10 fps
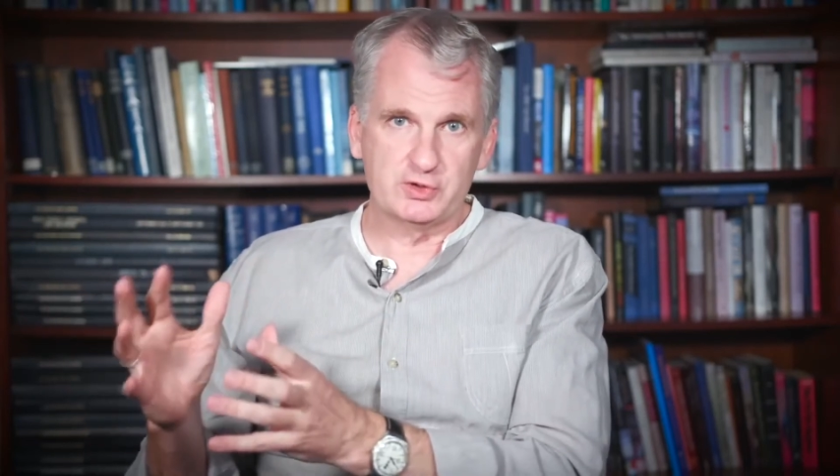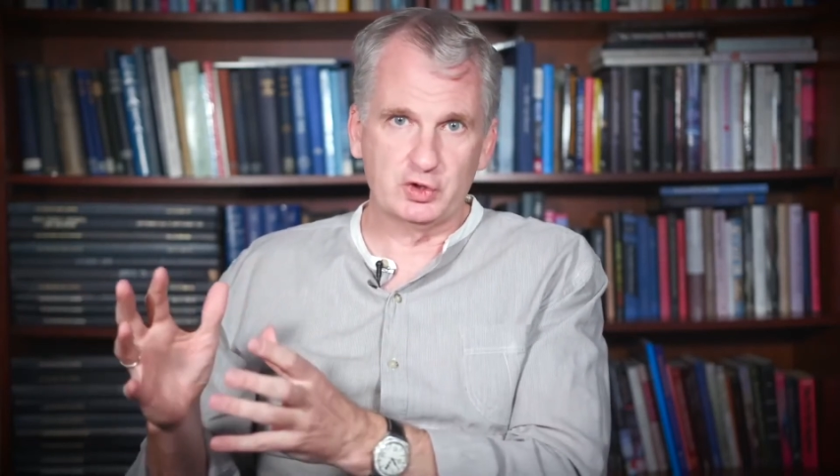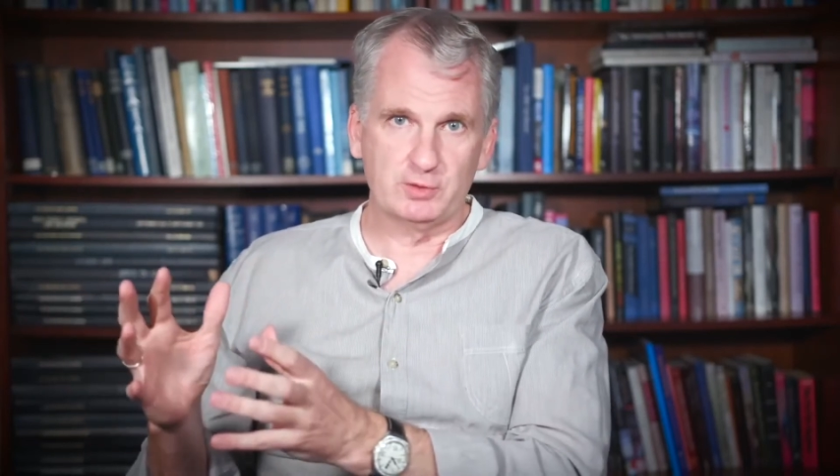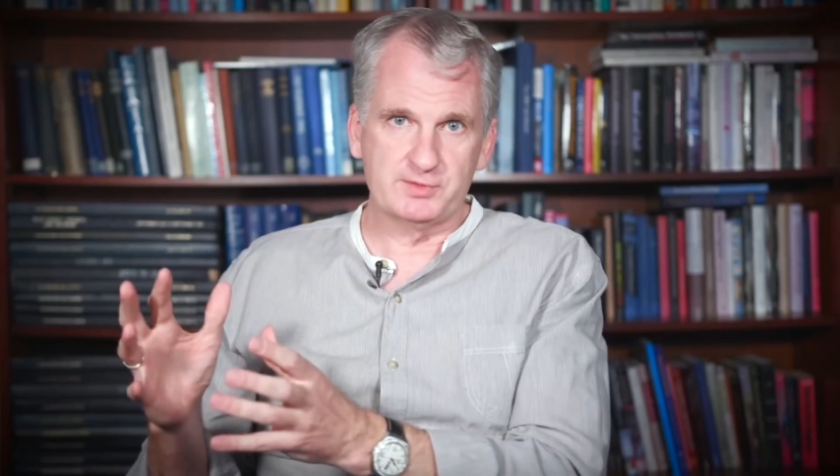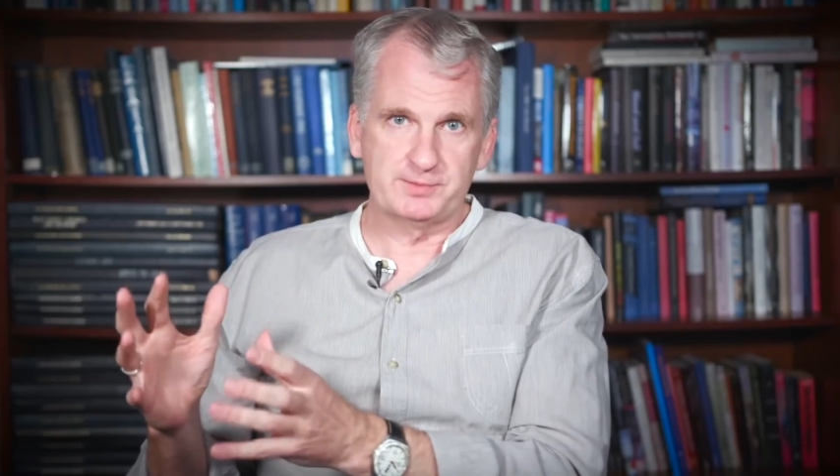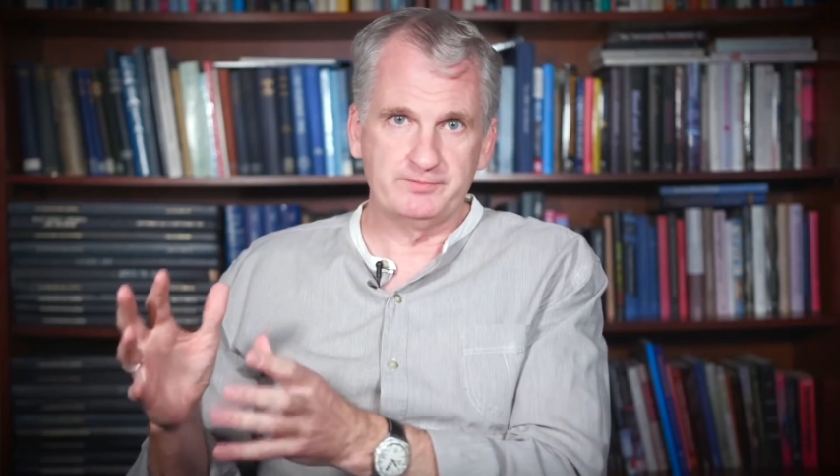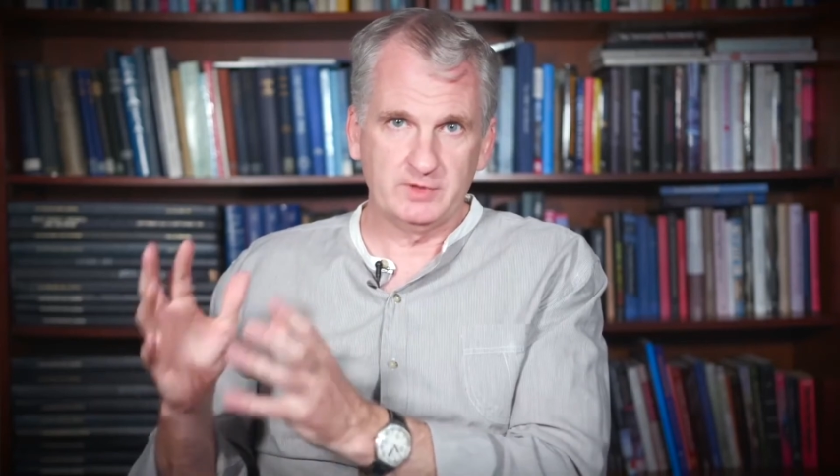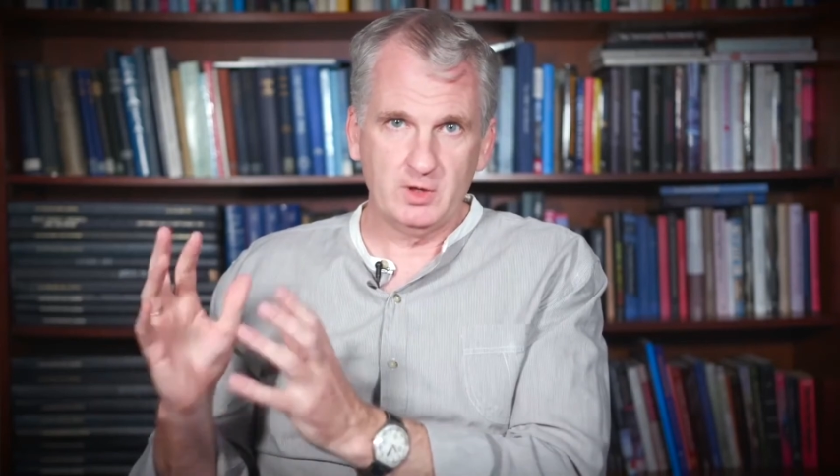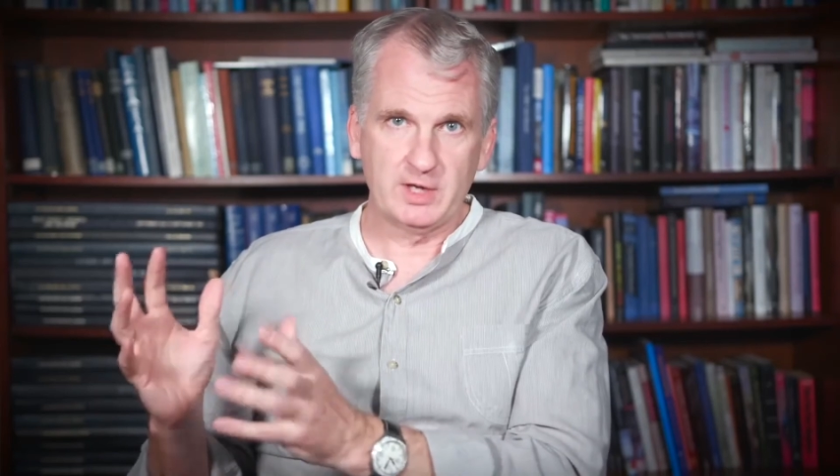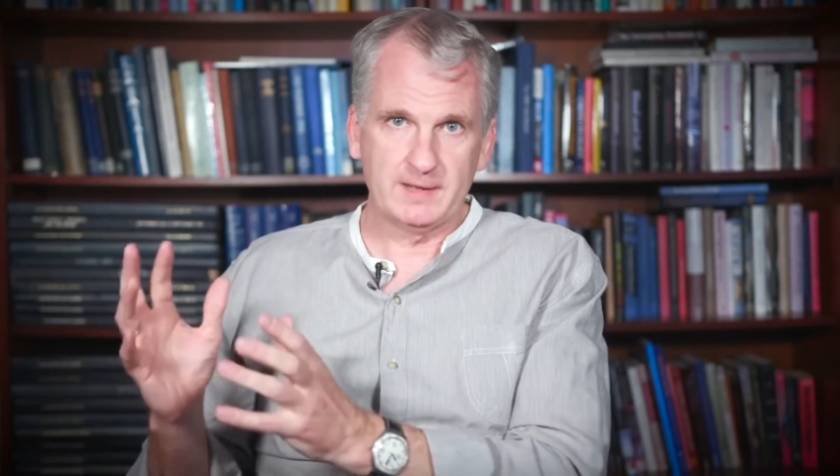terms.
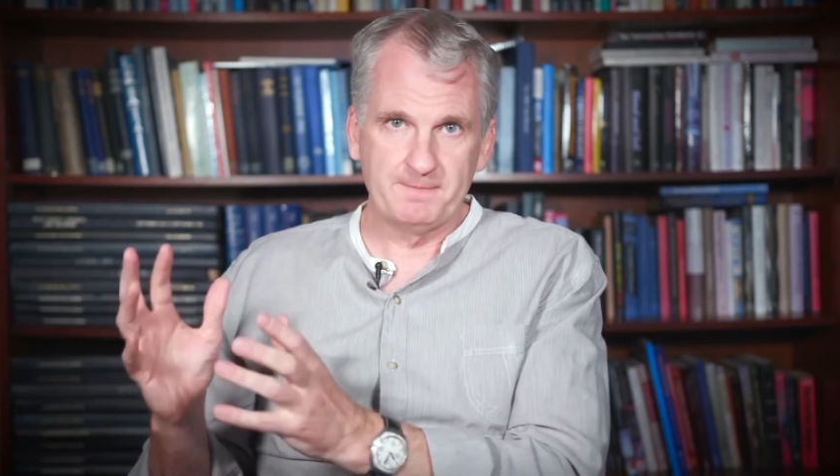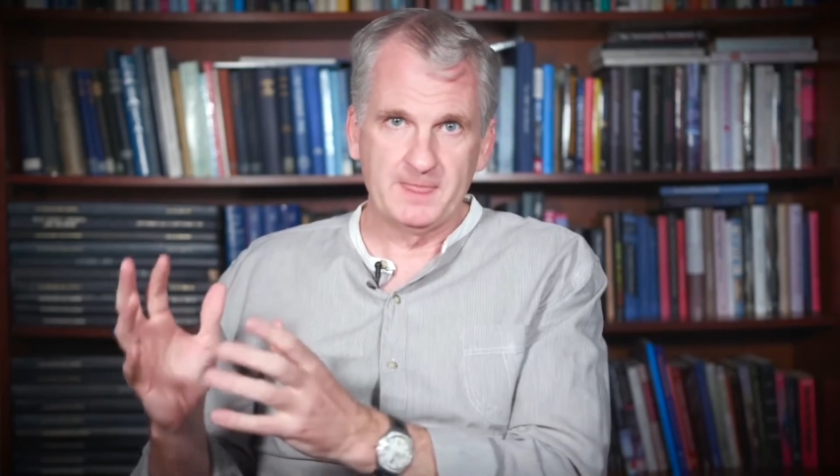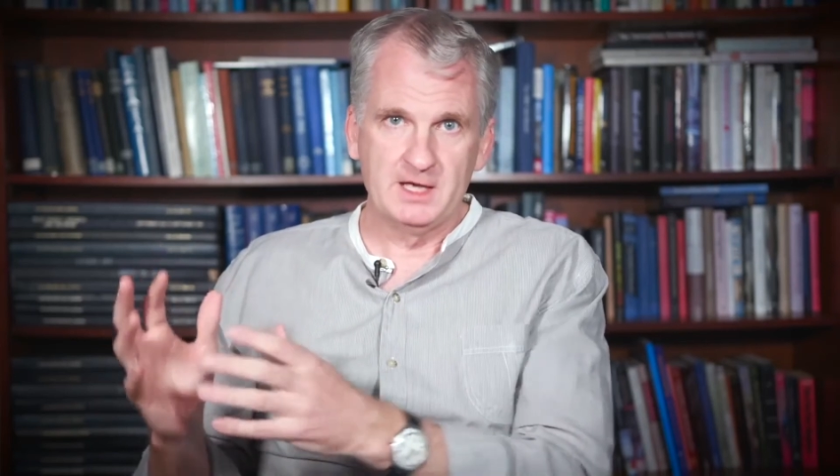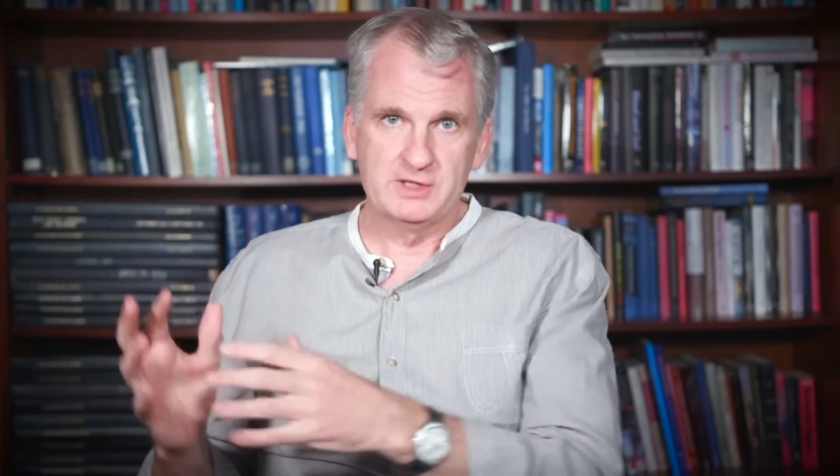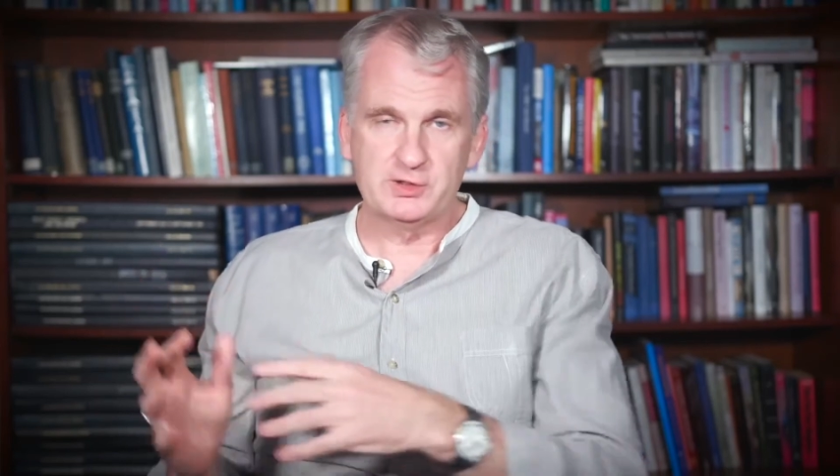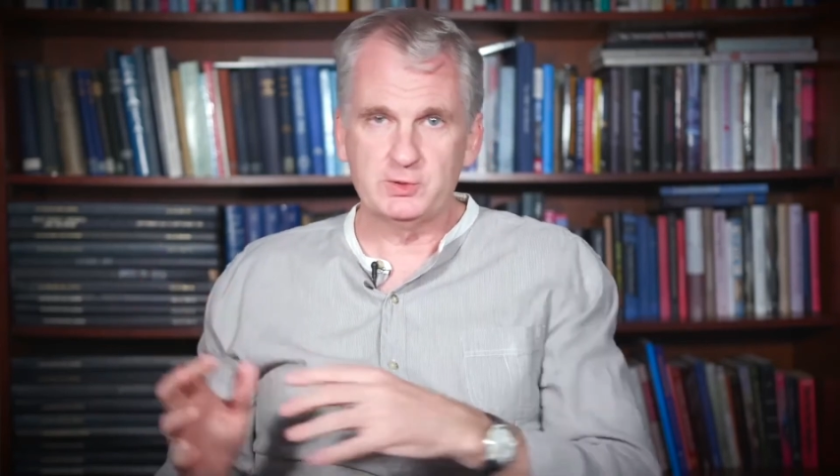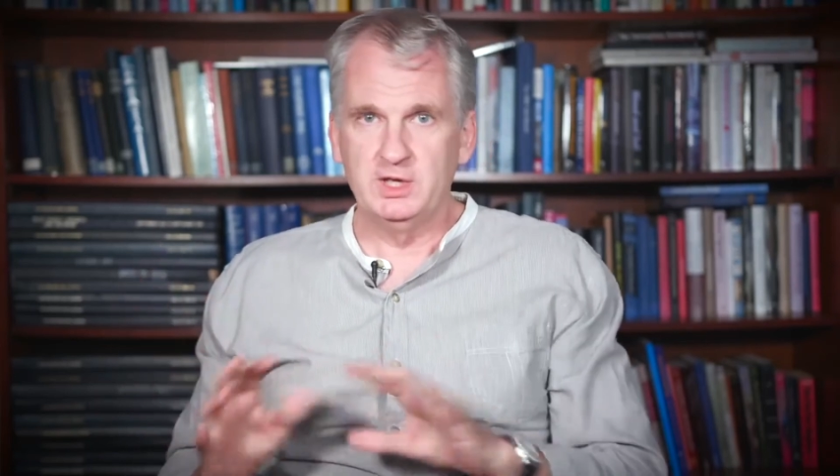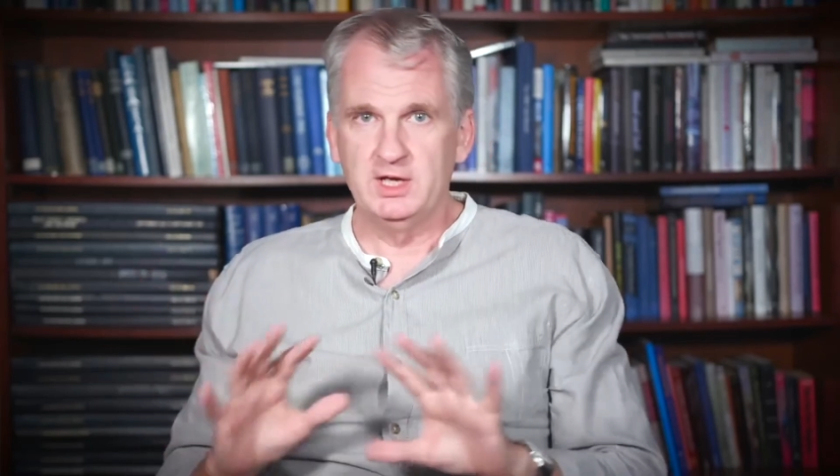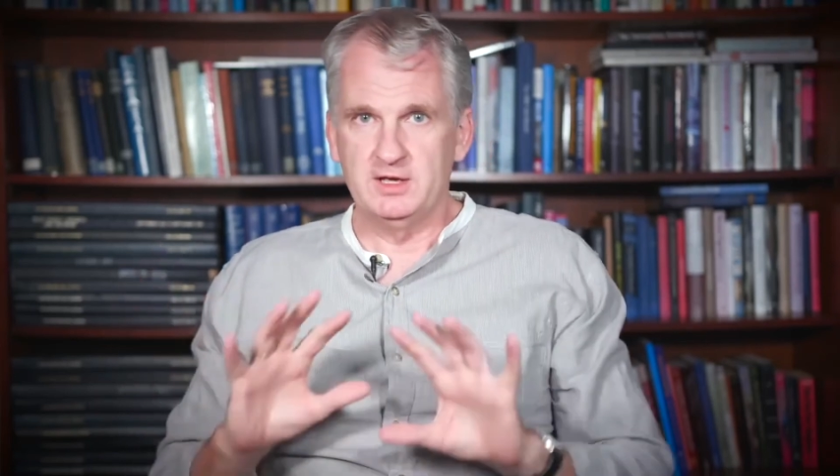Okay, so